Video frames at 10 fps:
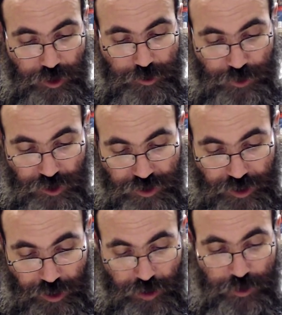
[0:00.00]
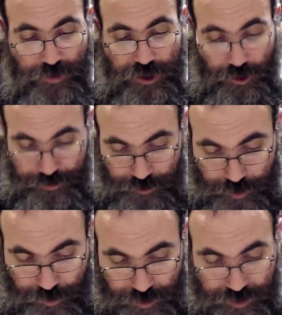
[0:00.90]
It's because the kelim themselves are already
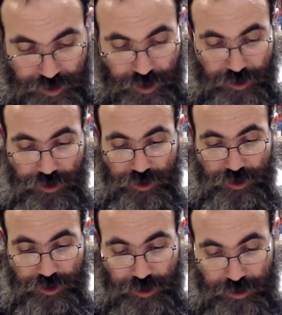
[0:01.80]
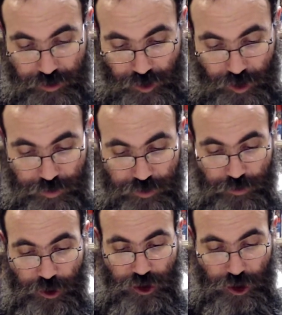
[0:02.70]
b'chinas yesh. That's how they're able to
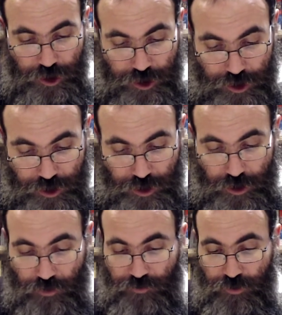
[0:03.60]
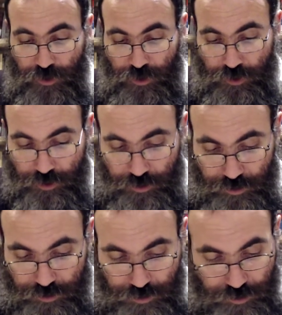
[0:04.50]
be a shadish for
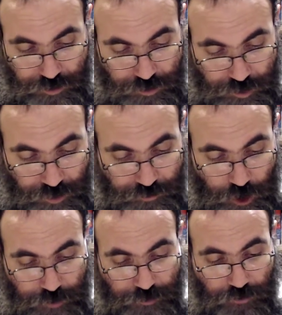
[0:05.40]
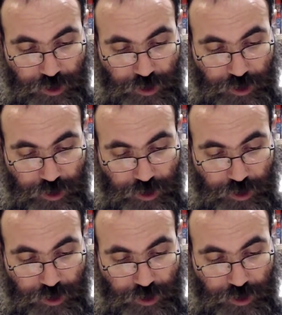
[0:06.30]
the Nivroim.